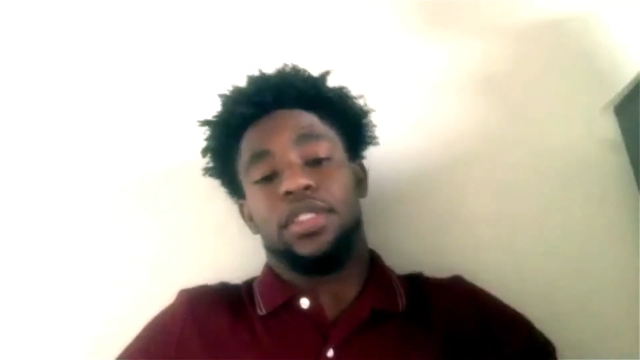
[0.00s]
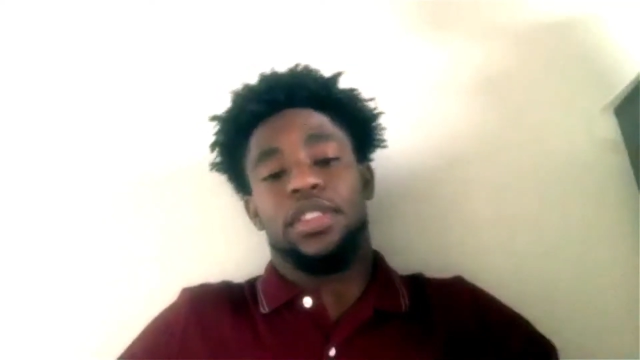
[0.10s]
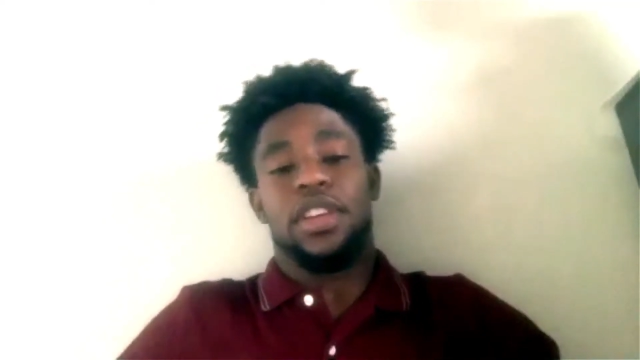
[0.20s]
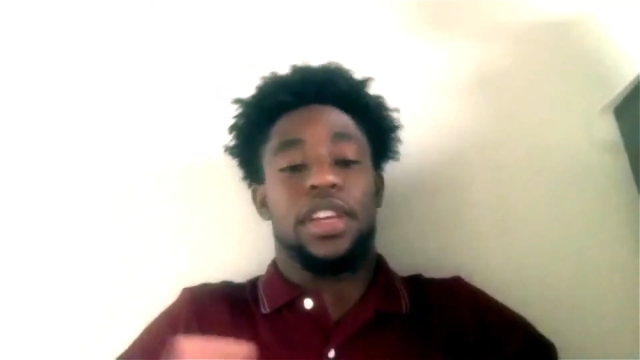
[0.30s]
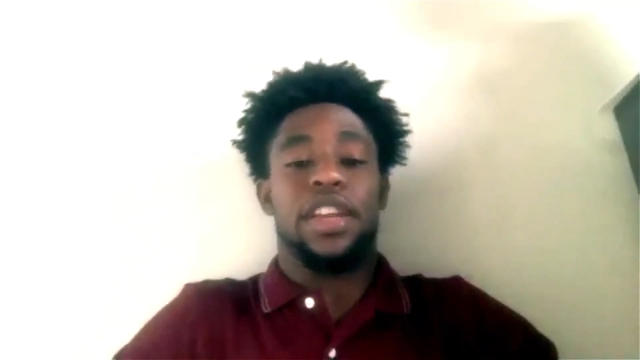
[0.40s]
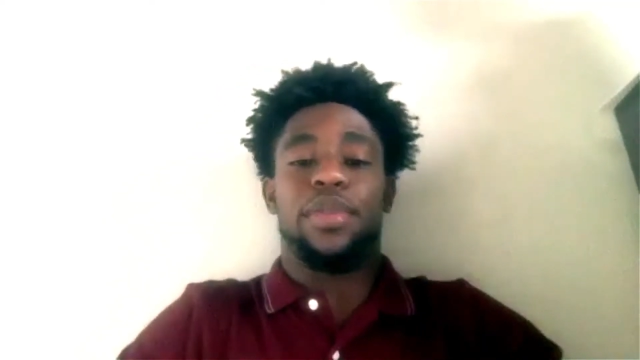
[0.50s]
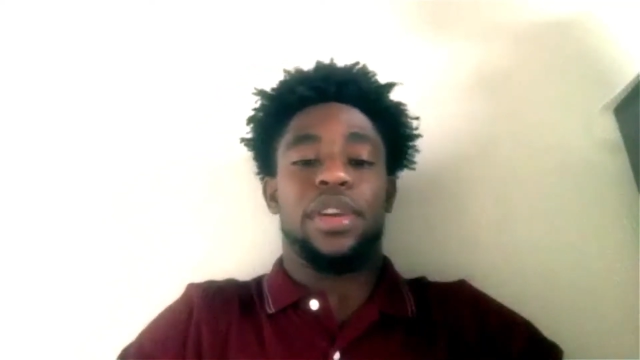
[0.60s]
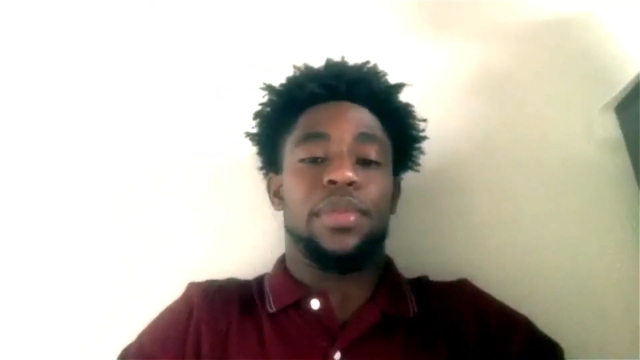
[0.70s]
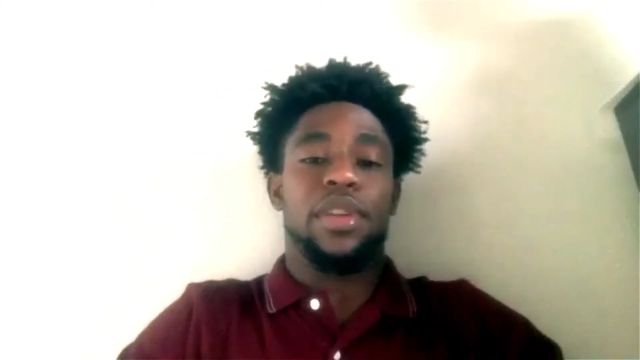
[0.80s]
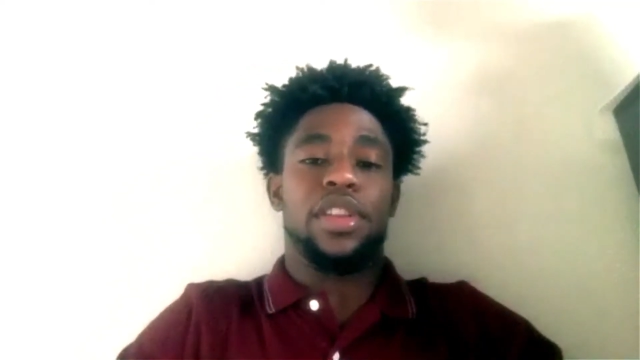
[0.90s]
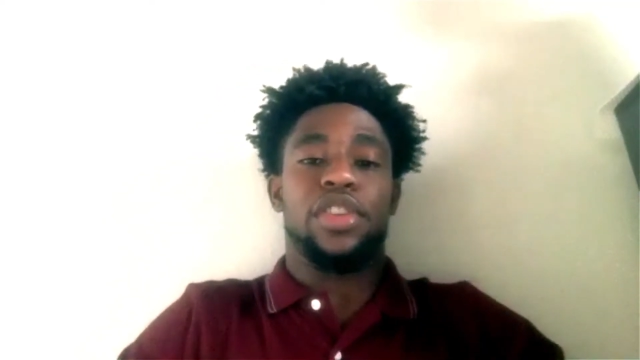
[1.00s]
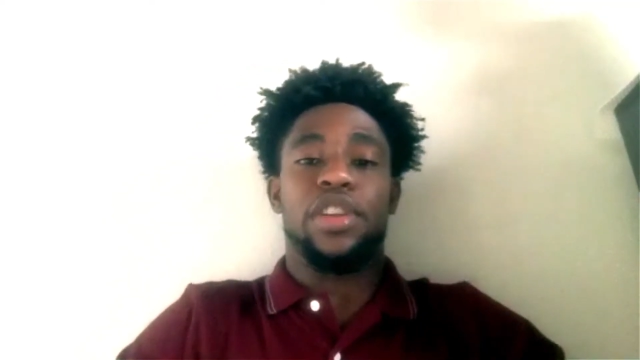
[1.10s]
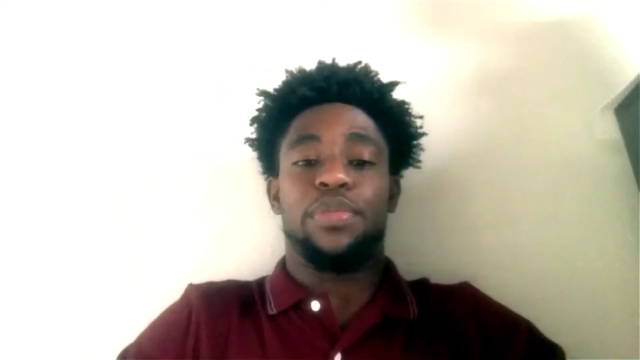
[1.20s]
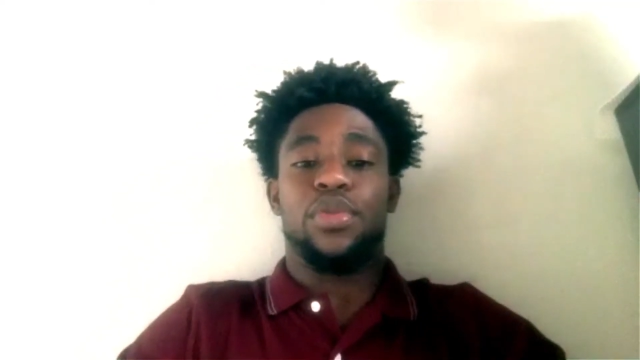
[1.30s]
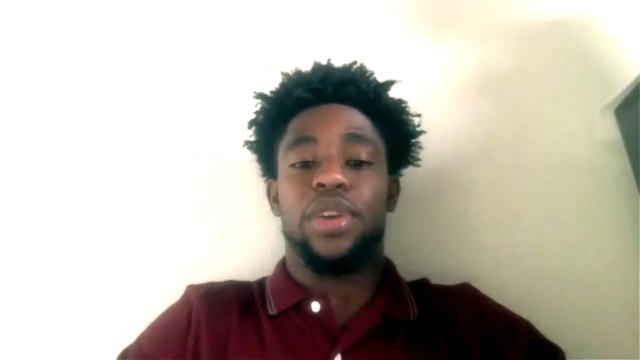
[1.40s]
again, you bring up another
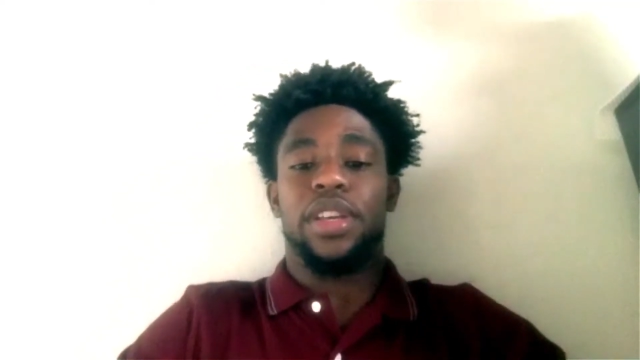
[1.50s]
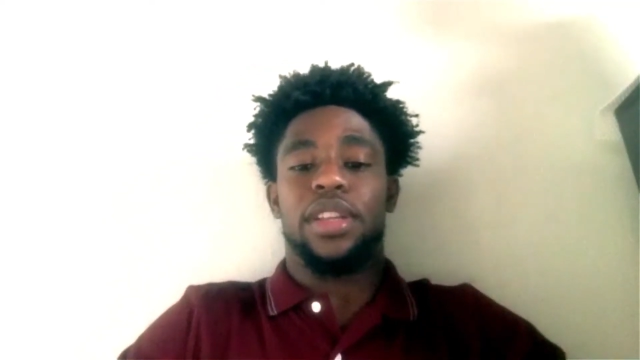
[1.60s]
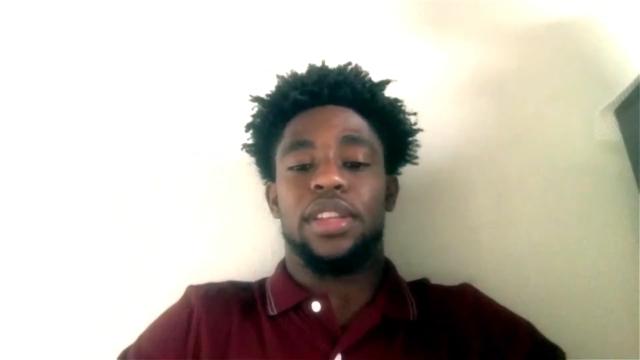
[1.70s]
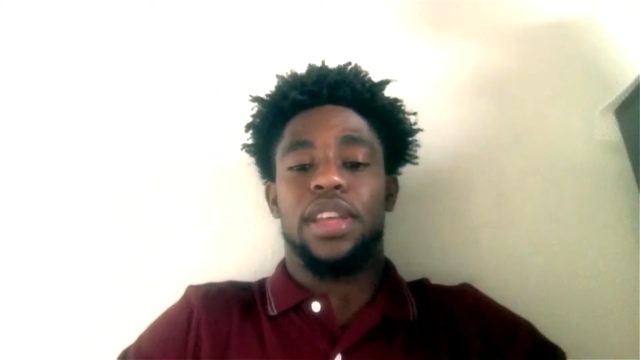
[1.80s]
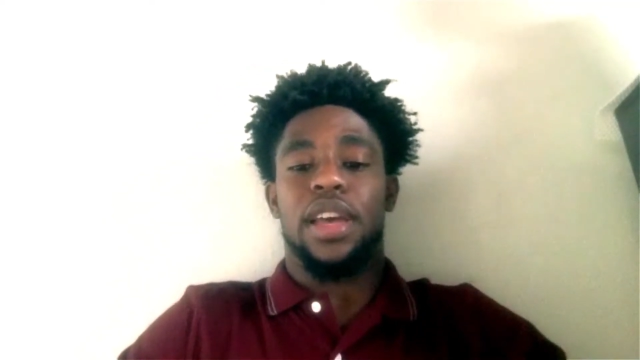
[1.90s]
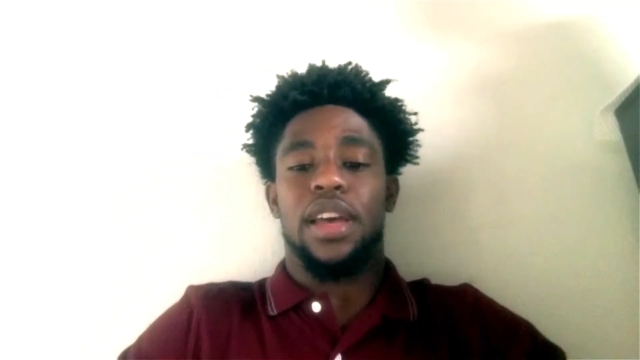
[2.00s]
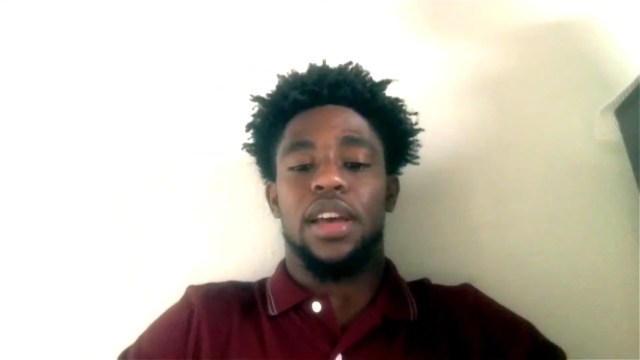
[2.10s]
great point that